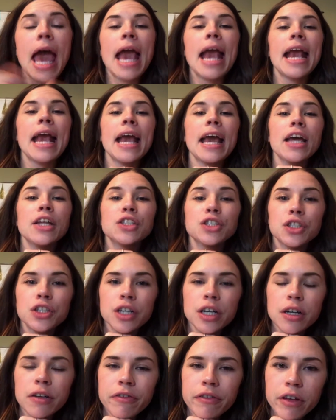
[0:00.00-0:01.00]
And
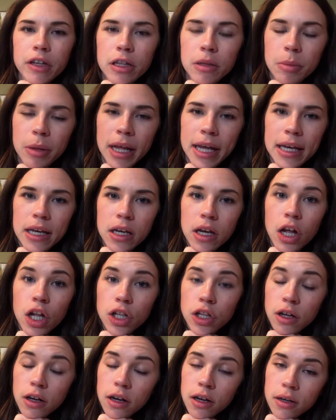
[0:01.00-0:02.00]
you're going to fill in the blank
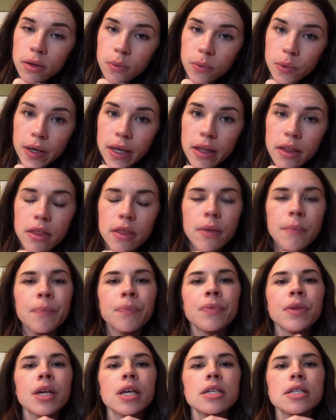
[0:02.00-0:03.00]
along with
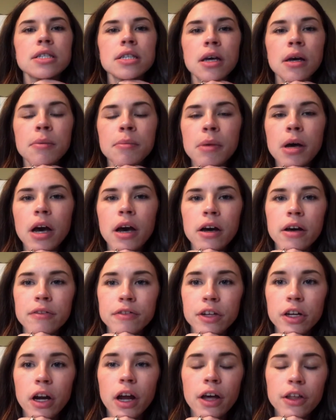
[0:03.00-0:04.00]
some
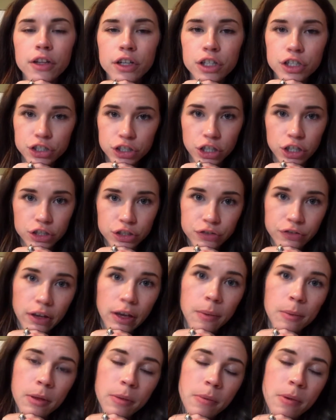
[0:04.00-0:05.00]
of your other church
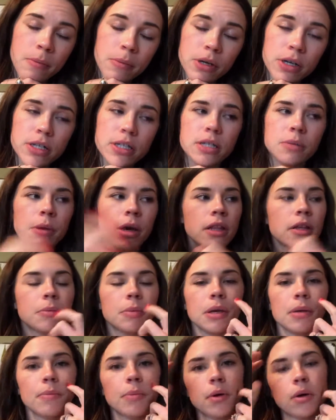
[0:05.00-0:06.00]
family members, some other
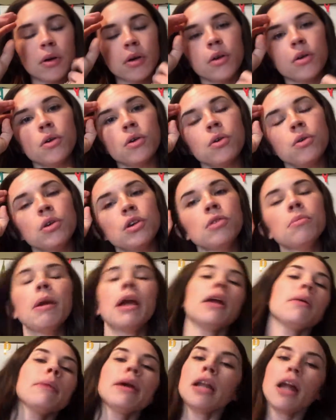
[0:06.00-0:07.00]
people who you
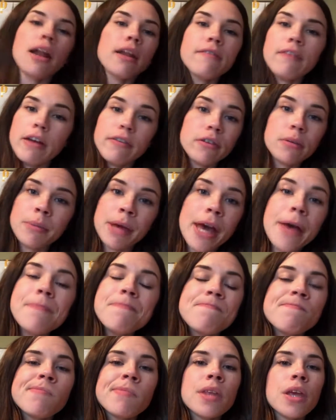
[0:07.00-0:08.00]
may or may not have ever
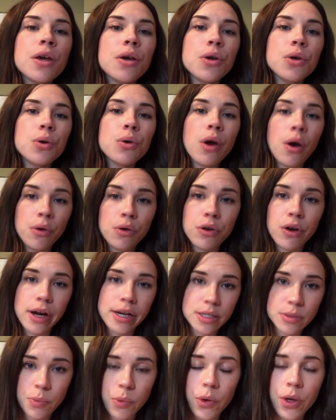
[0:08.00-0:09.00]
met who go to
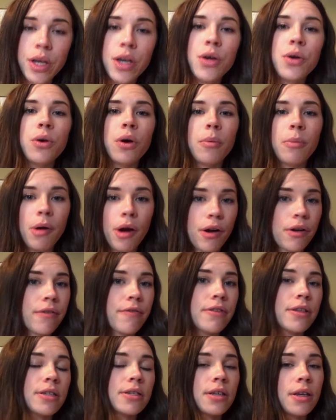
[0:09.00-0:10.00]
Grace Point, who are part
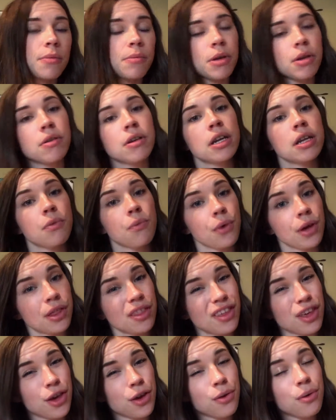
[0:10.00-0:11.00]
of this community
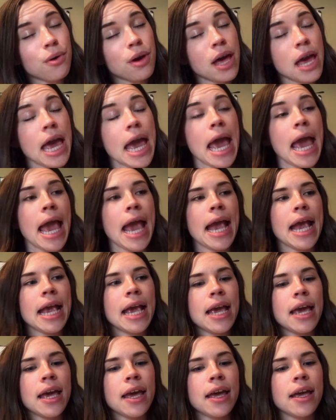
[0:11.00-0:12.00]
with you.
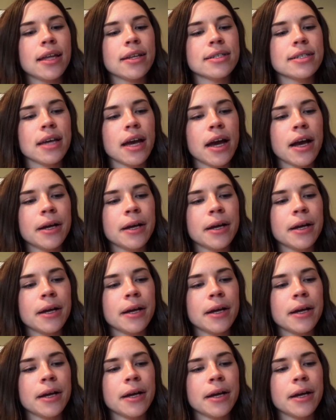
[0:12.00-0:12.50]
And